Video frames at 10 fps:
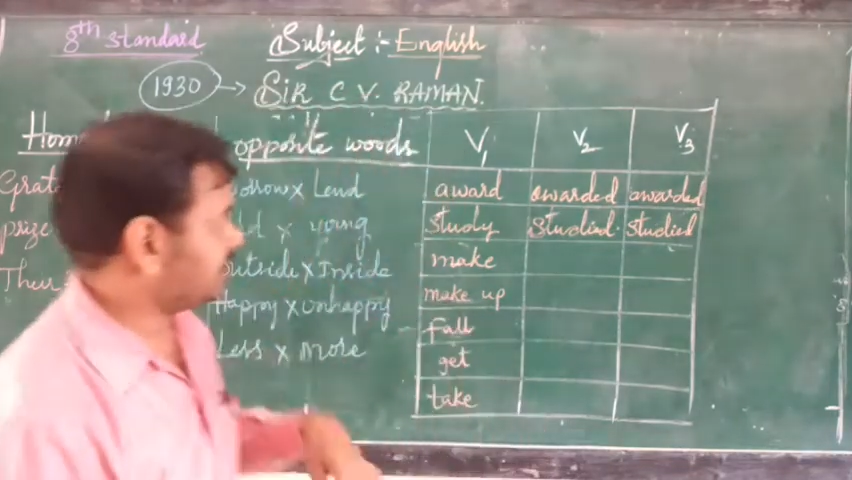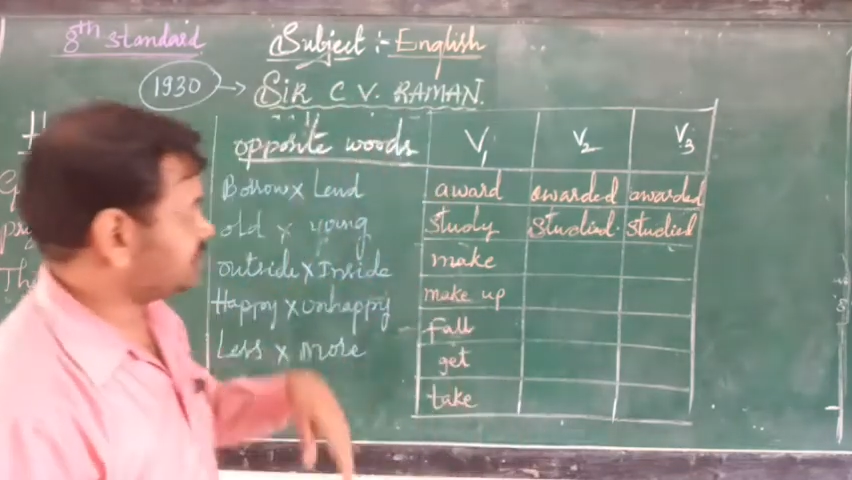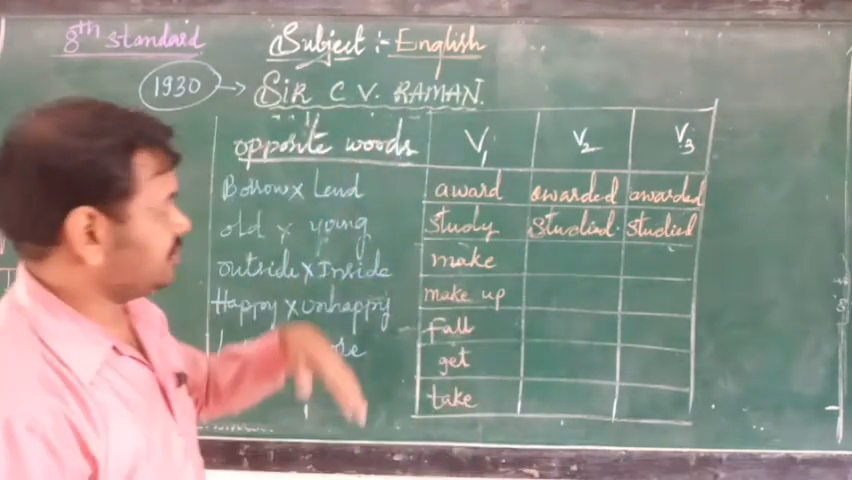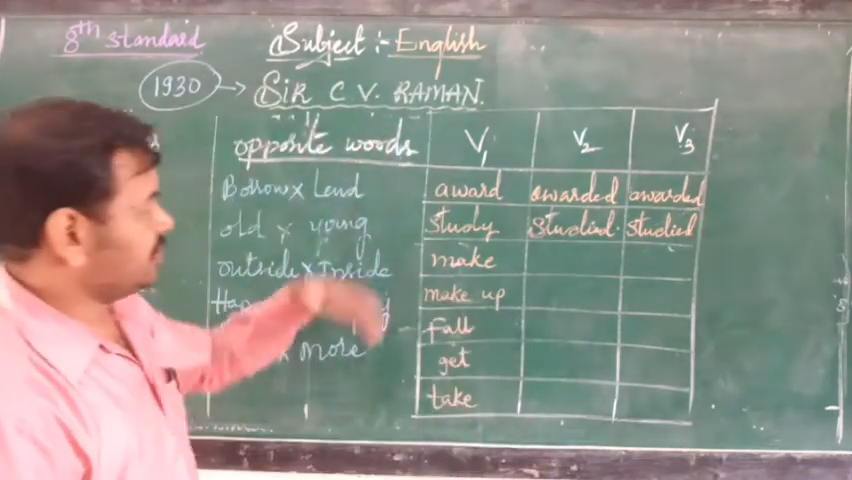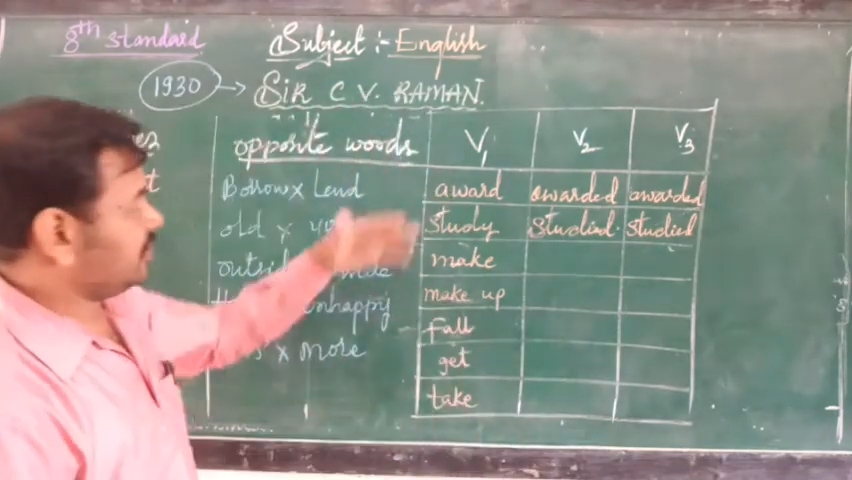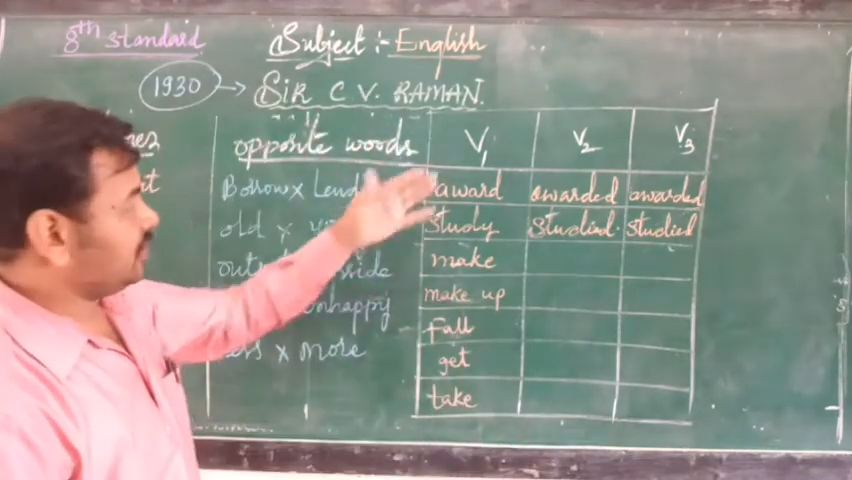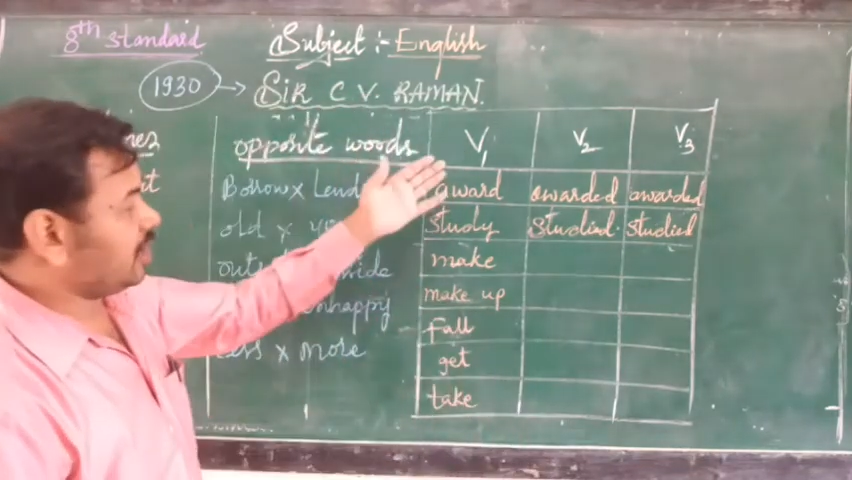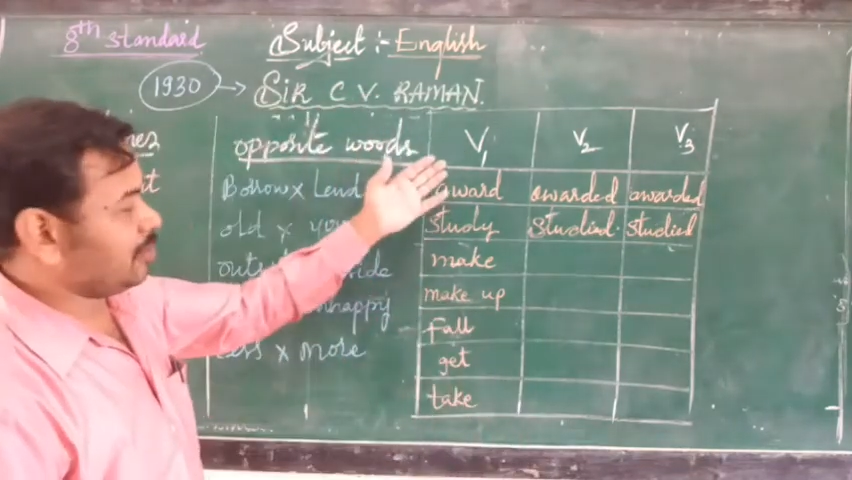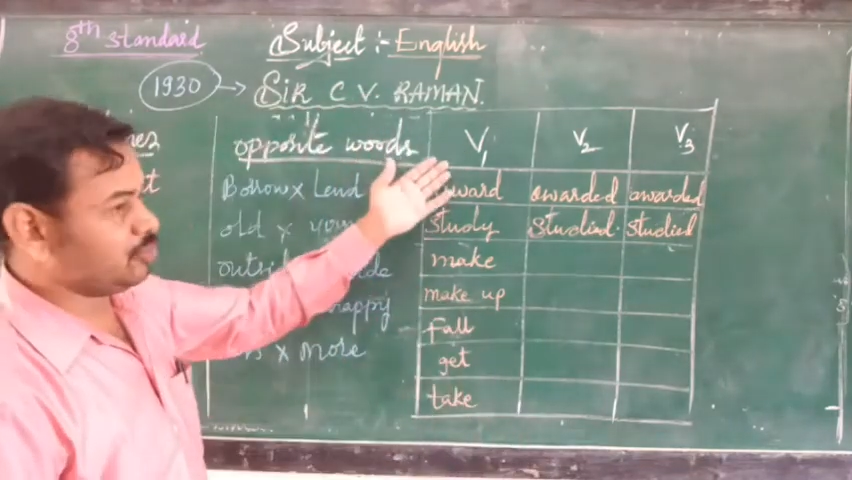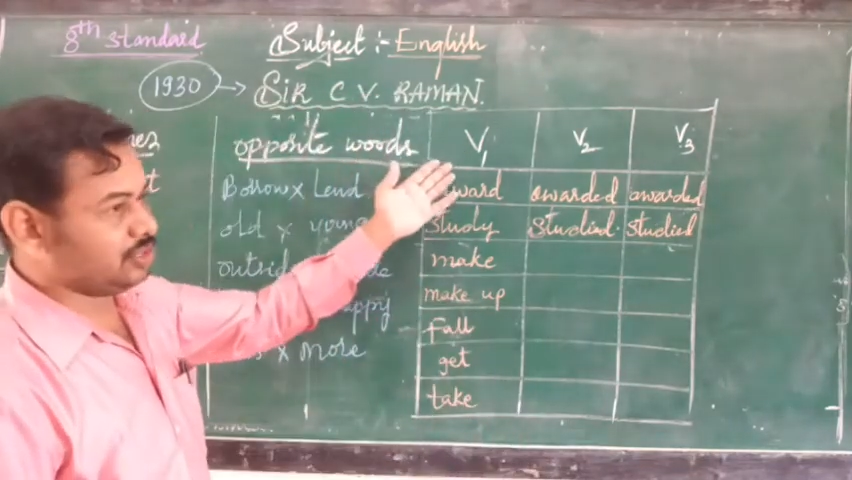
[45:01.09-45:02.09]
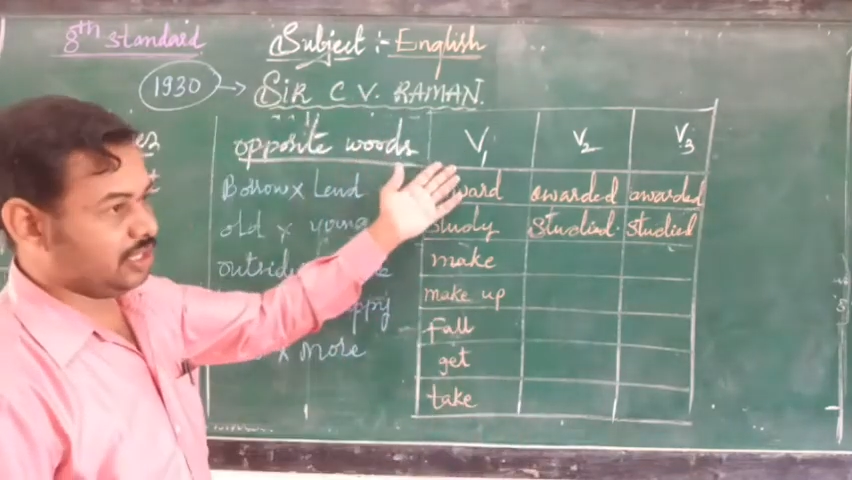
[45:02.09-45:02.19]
Next, come to